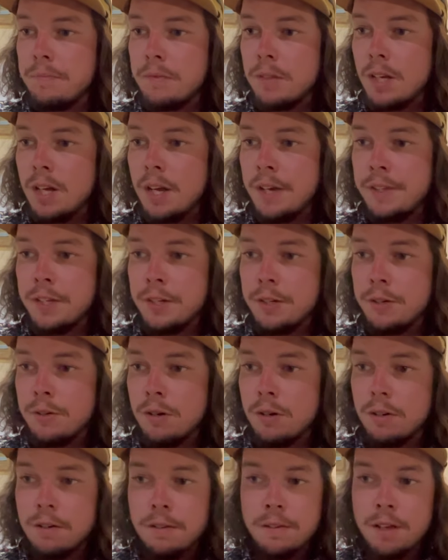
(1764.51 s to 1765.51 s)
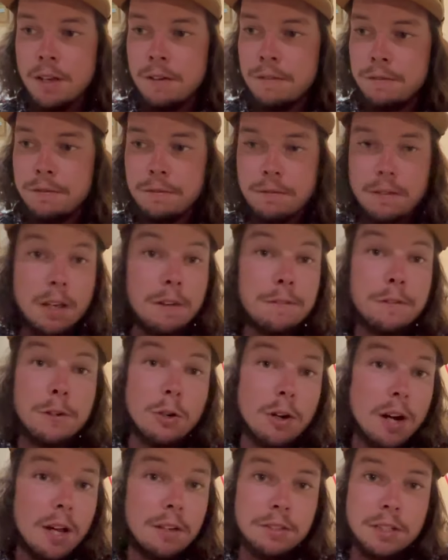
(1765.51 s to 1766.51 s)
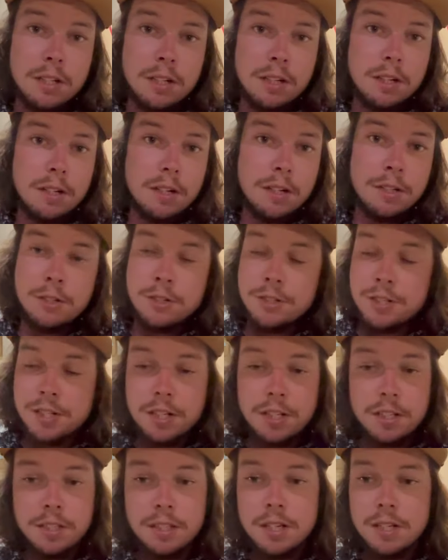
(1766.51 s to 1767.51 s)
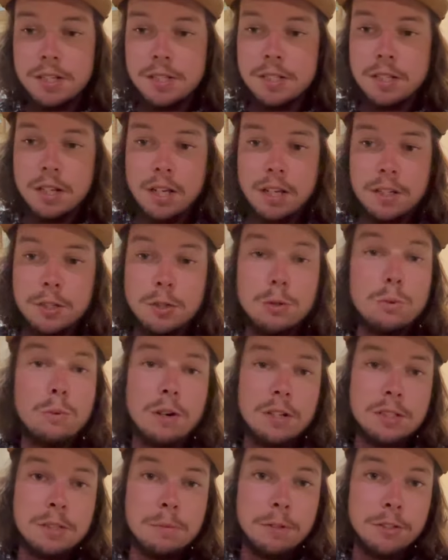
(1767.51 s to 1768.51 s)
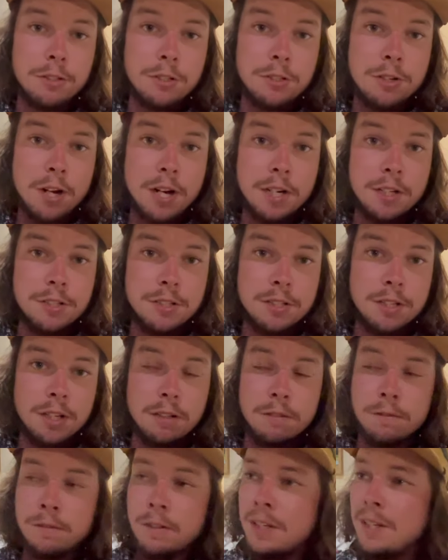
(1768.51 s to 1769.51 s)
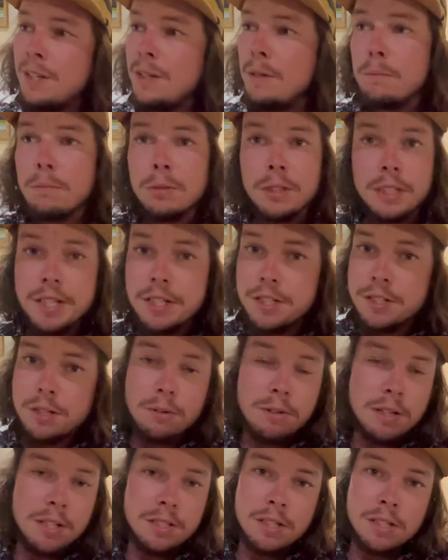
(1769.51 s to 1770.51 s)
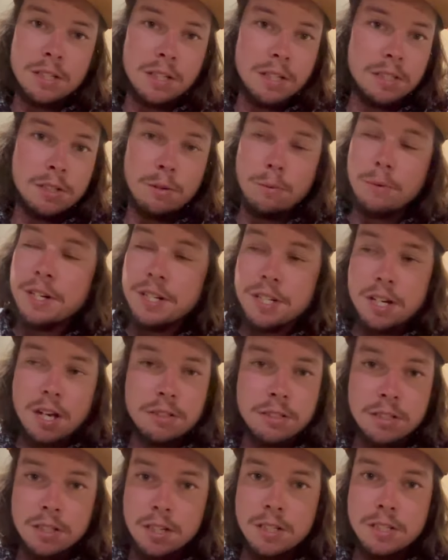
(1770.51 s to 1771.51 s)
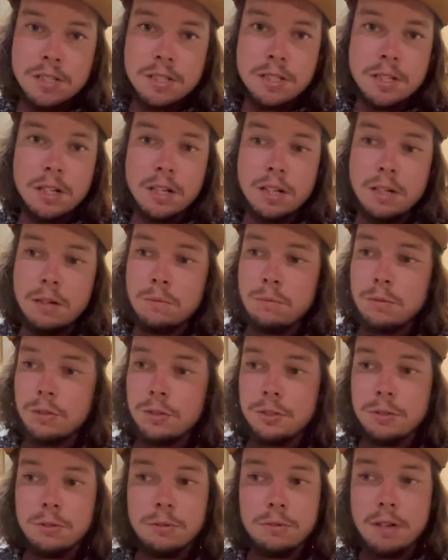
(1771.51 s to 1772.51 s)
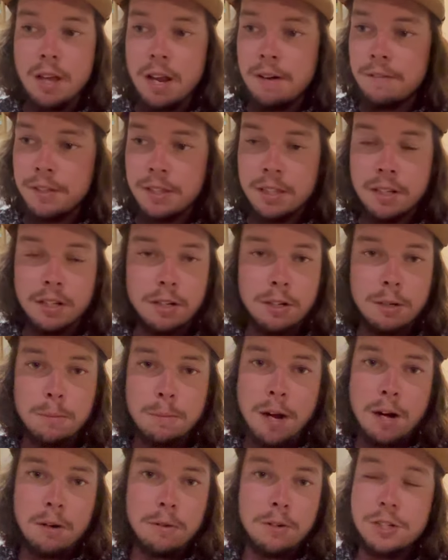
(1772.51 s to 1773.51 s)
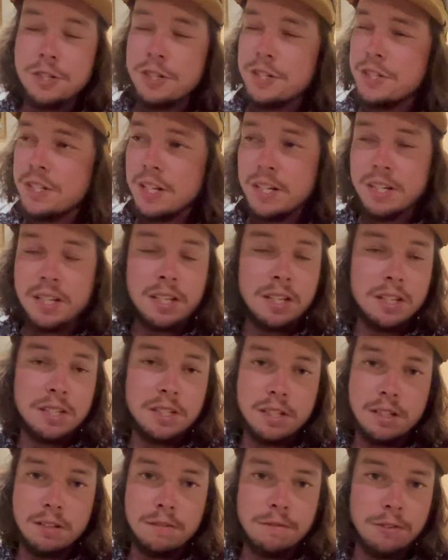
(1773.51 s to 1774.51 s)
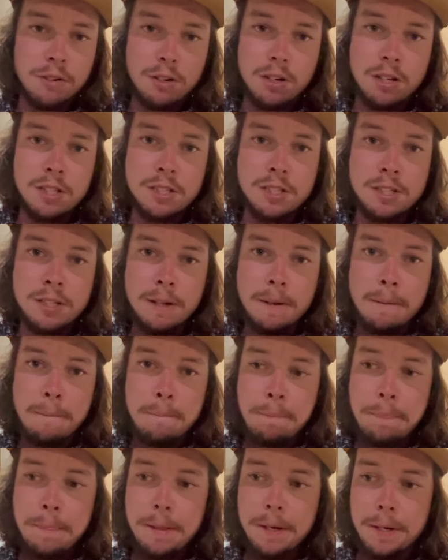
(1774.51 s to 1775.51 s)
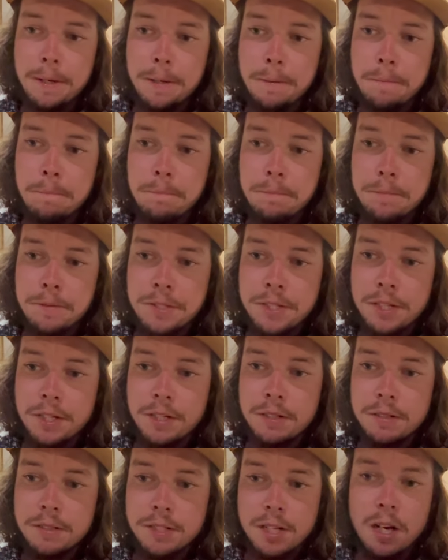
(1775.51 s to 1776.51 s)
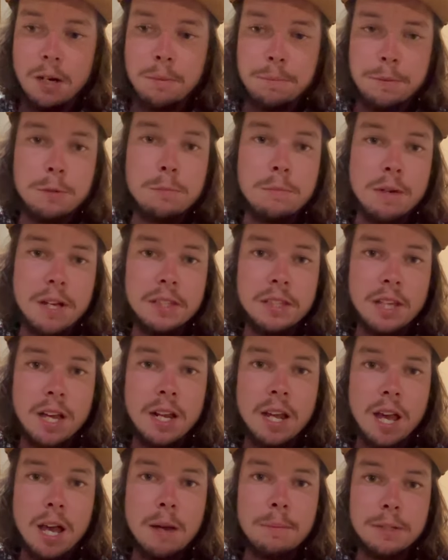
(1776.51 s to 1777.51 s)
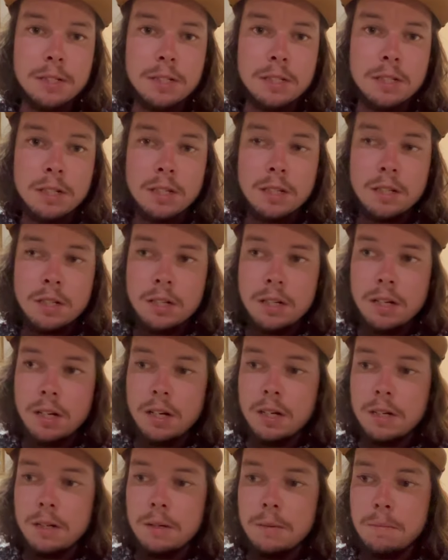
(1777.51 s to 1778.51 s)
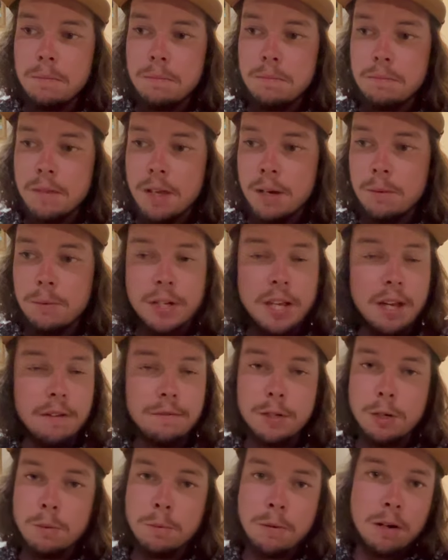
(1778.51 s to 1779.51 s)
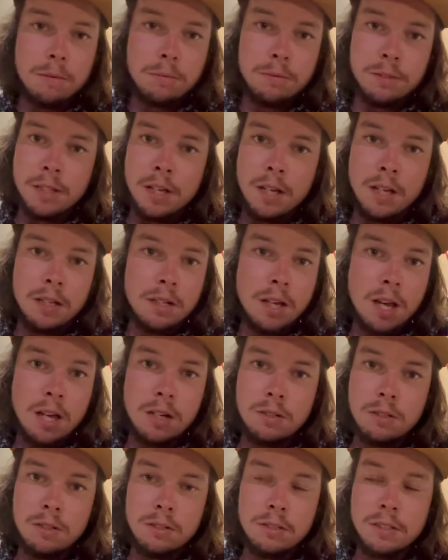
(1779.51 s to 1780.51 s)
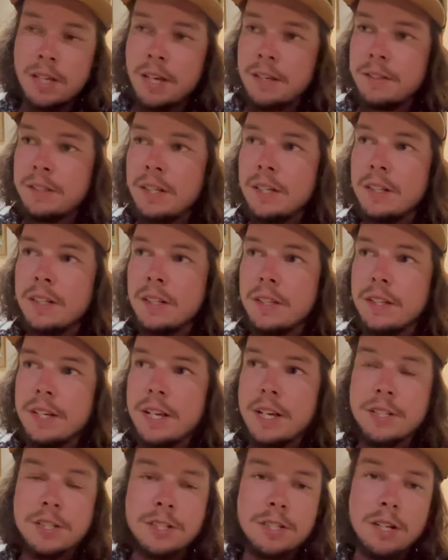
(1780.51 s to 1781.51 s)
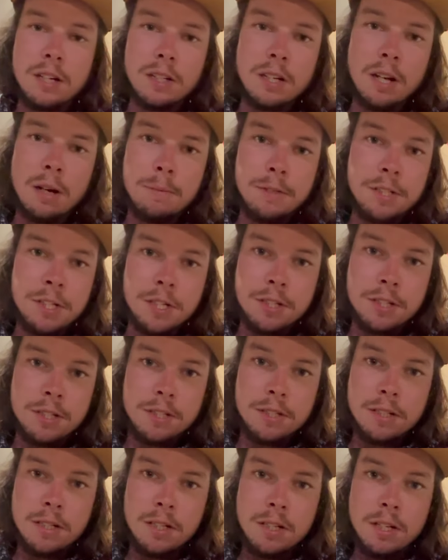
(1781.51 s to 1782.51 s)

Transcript: And then, you know, if you're out there and you're seeing this and you want to build a track yourself, please don't hesitate to reach out to us. We'll do everything in our power, just like Ken did for us, to help you make that happen. And we have no problem with that at all. At the end of the day, it's not a competition.